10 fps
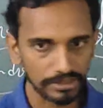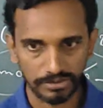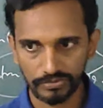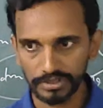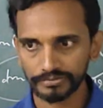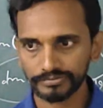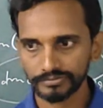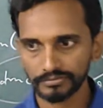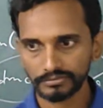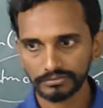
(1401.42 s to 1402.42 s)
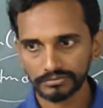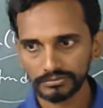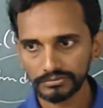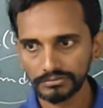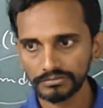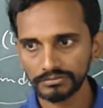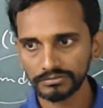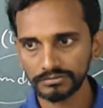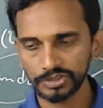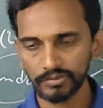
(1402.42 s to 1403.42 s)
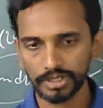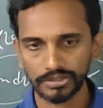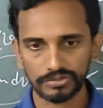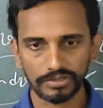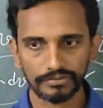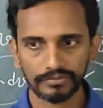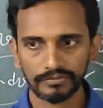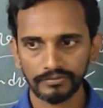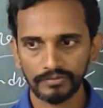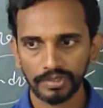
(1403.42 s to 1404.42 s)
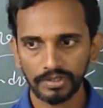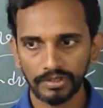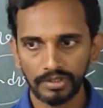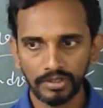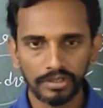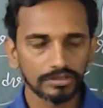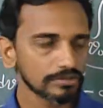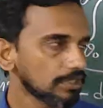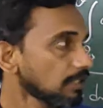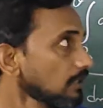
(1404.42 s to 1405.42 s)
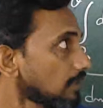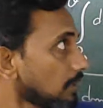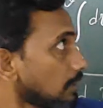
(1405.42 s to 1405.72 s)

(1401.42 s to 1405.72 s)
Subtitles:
t square, gm r square. So then